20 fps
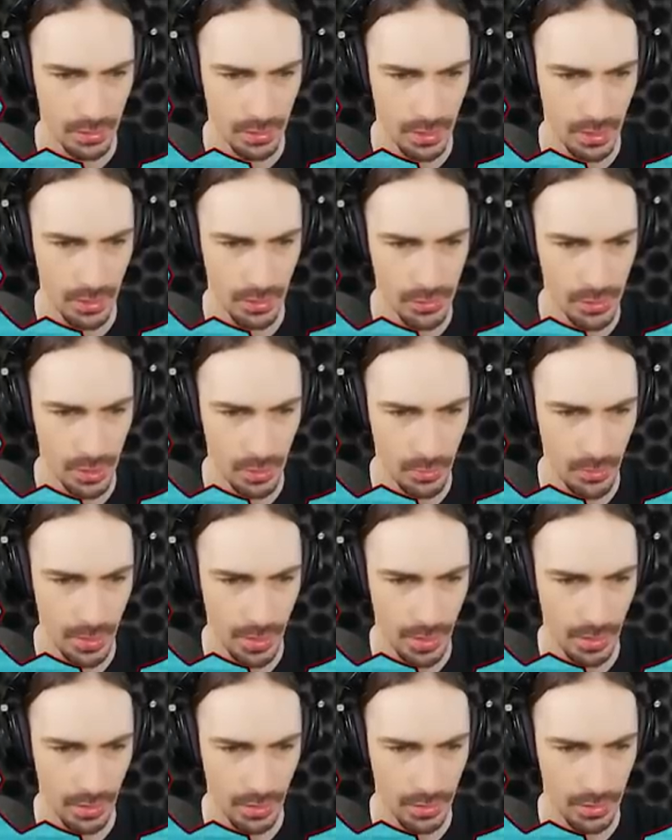Oh, no
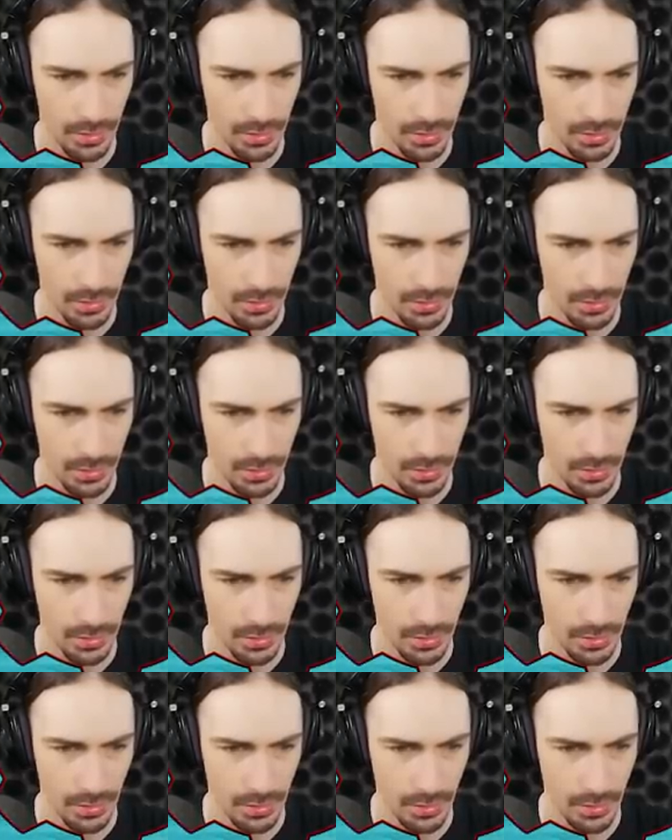way.
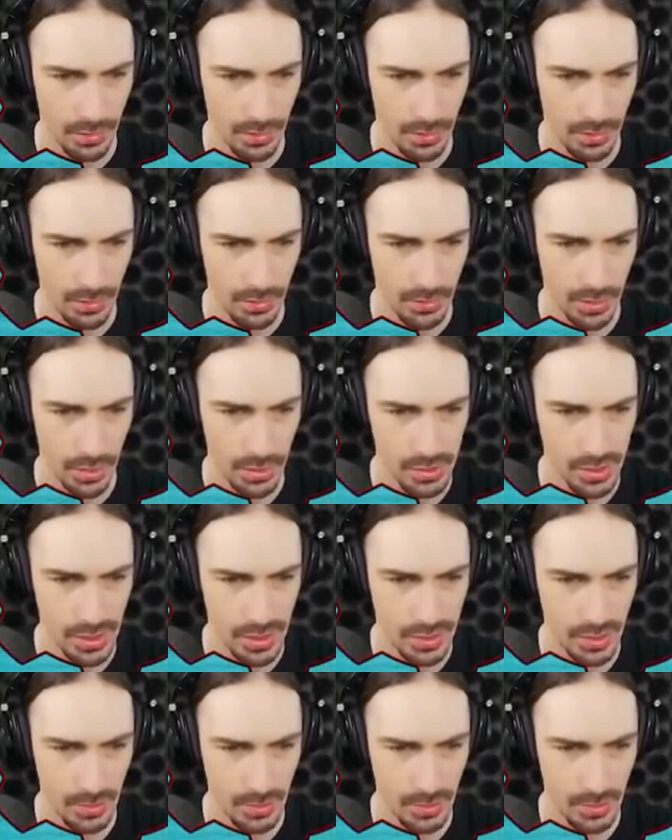There's a